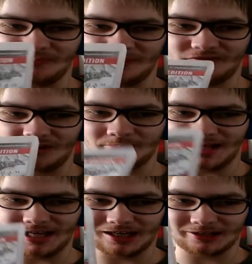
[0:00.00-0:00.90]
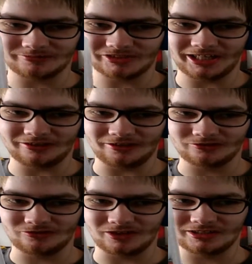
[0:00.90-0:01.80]
before playing Arkham City
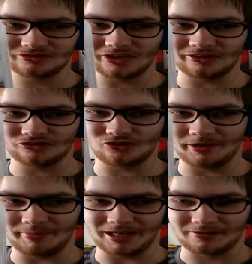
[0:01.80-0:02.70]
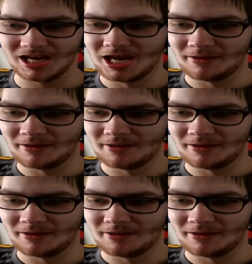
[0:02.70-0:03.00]
to understand the story better.